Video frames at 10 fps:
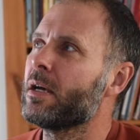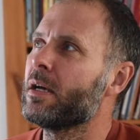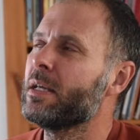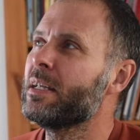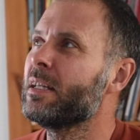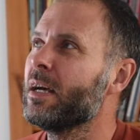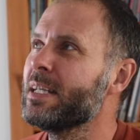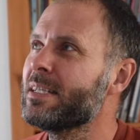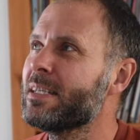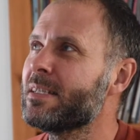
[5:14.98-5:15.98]
in the
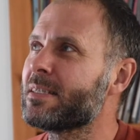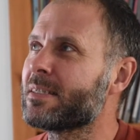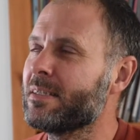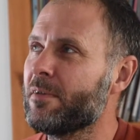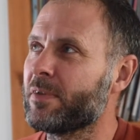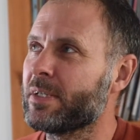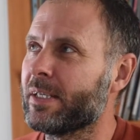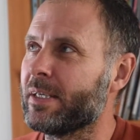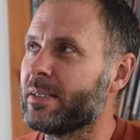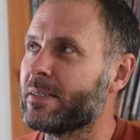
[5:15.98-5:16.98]

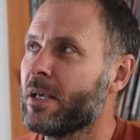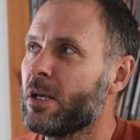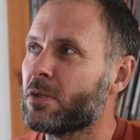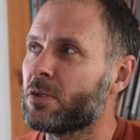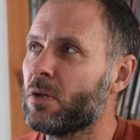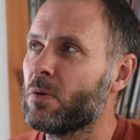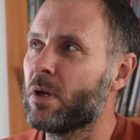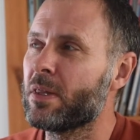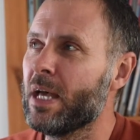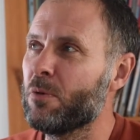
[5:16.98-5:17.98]
1970s. So
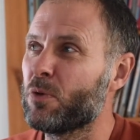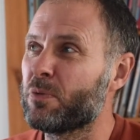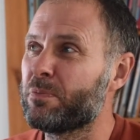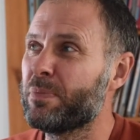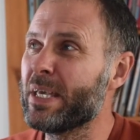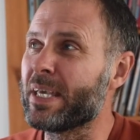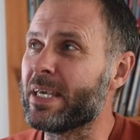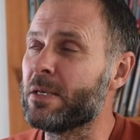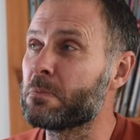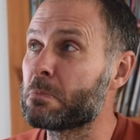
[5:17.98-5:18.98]
that would
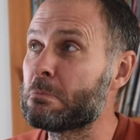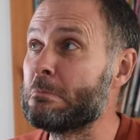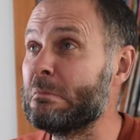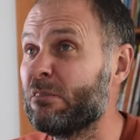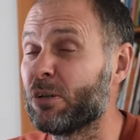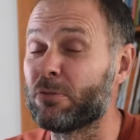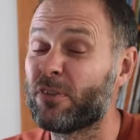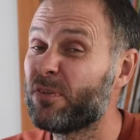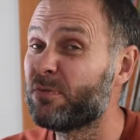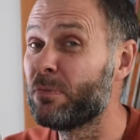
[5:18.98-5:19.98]
be,
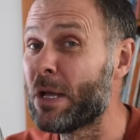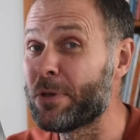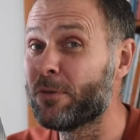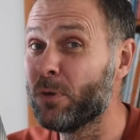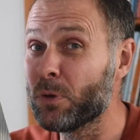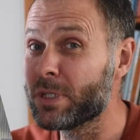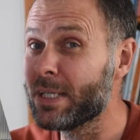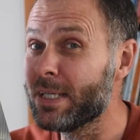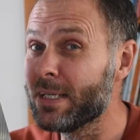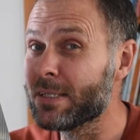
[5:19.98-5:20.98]
maybe 40
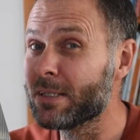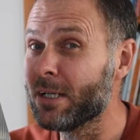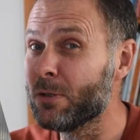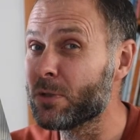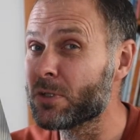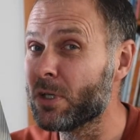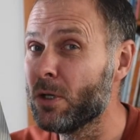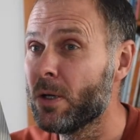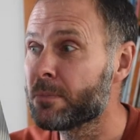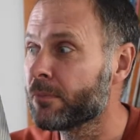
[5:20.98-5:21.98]
years ago or
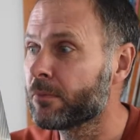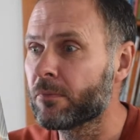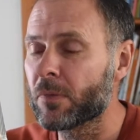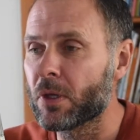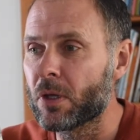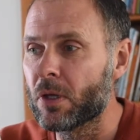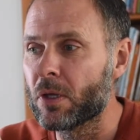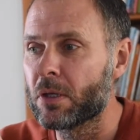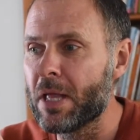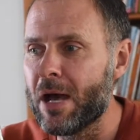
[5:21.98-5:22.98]
so.
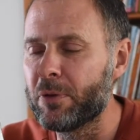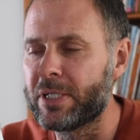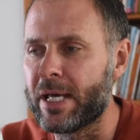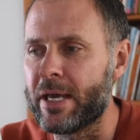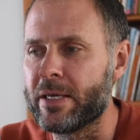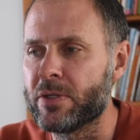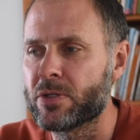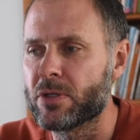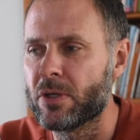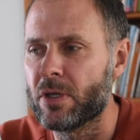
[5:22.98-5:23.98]

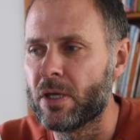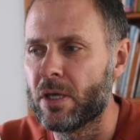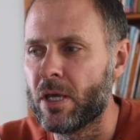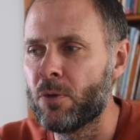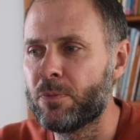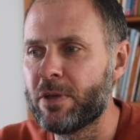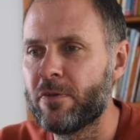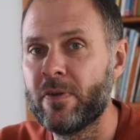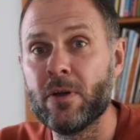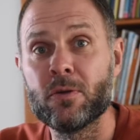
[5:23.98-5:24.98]
Nowadays, it would be
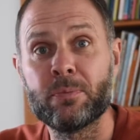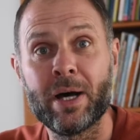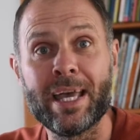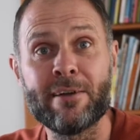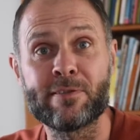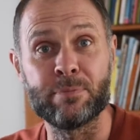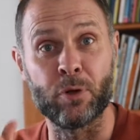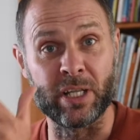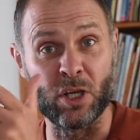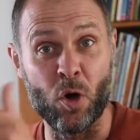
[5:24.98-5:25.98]
filmed by
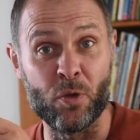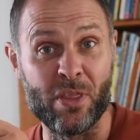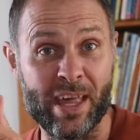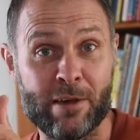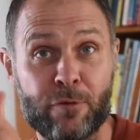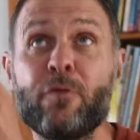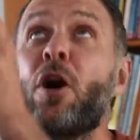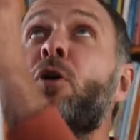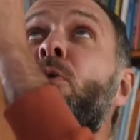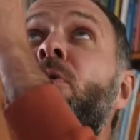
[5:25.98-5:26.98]
everybody on their
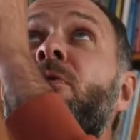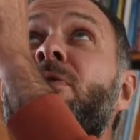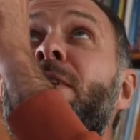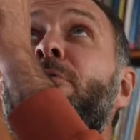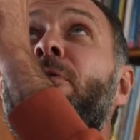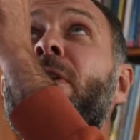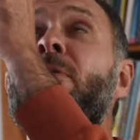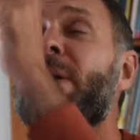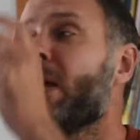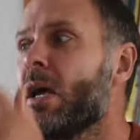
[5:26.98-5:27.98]
phones. They'd
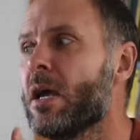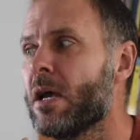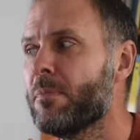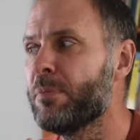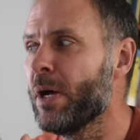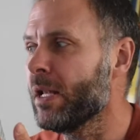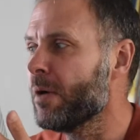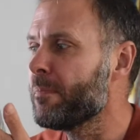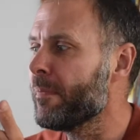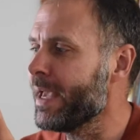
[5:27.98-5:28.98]
film it. But
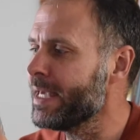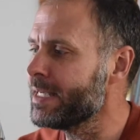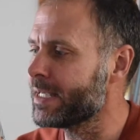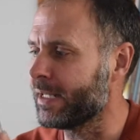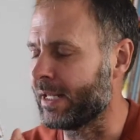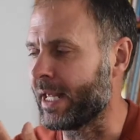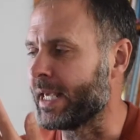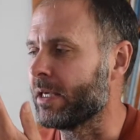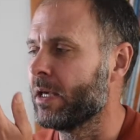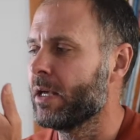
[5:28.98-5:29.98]
amazingly,